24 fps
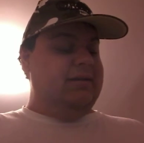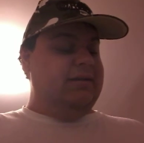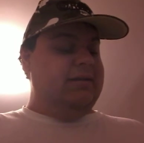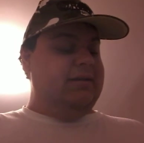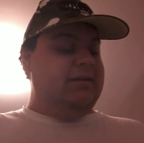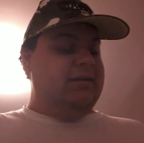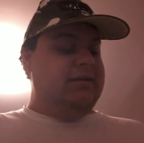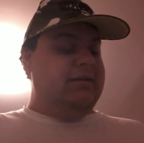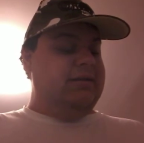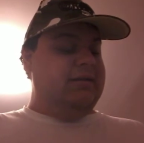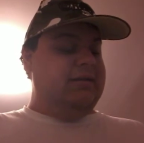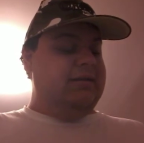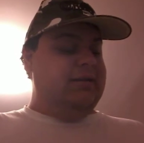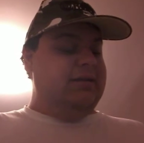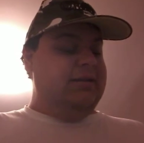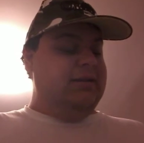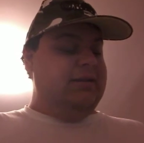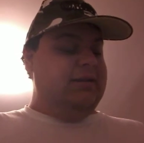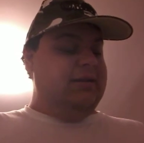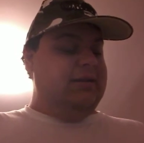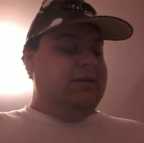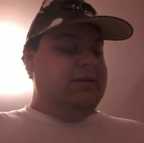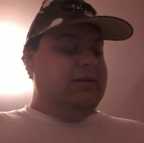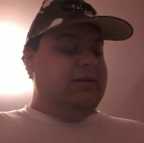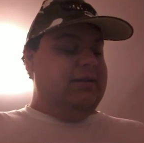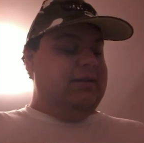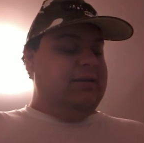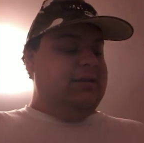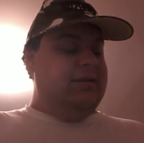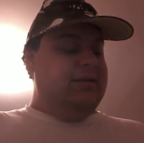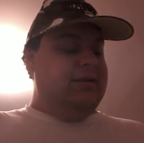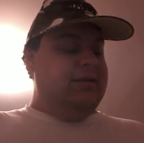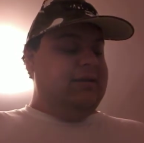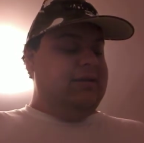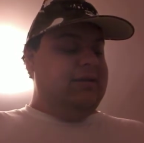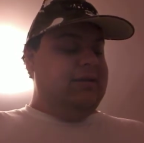
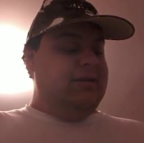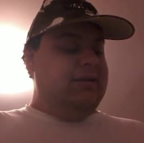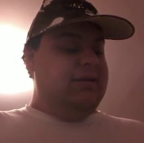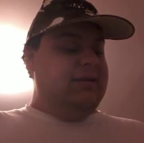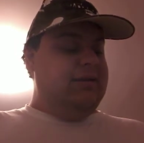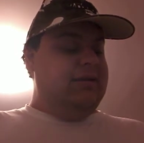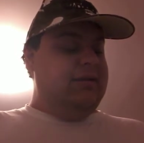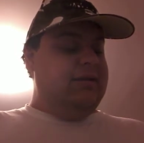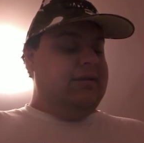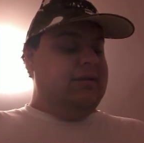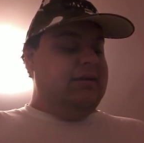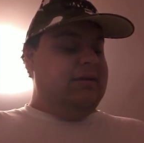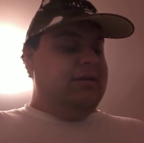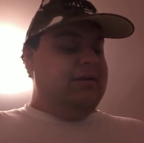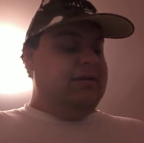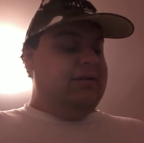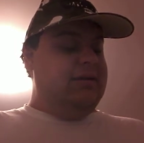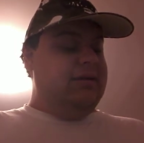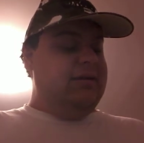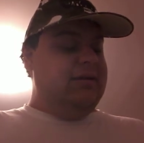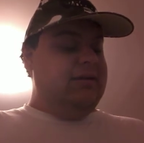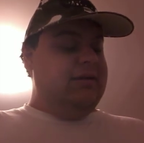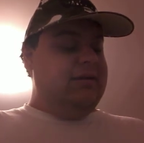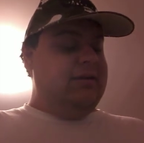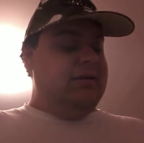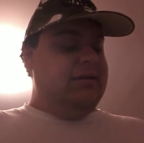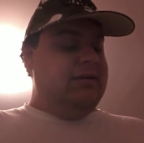(silence)